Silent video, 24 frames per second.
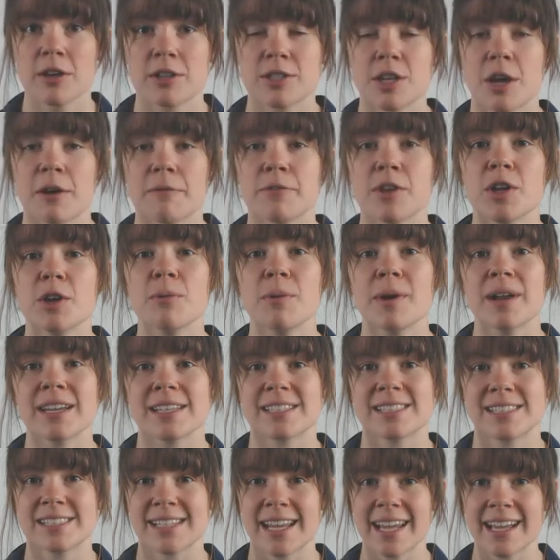So if you want
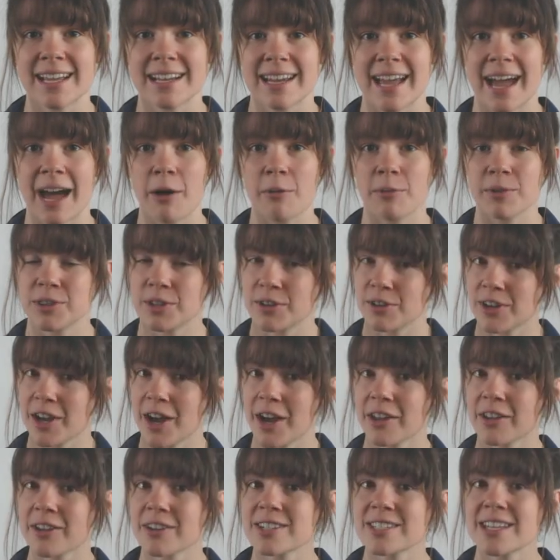to stand out with your
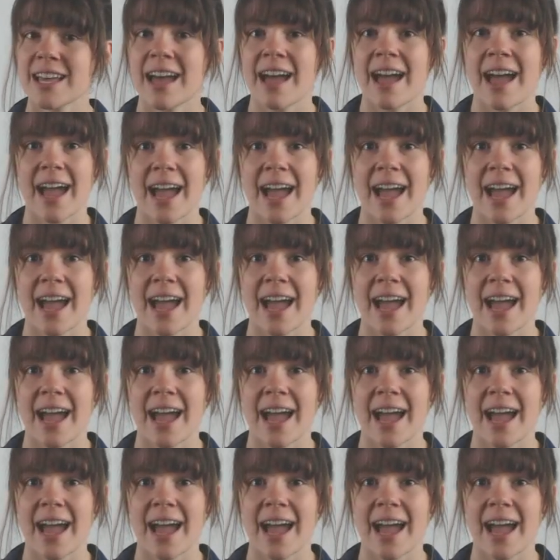colors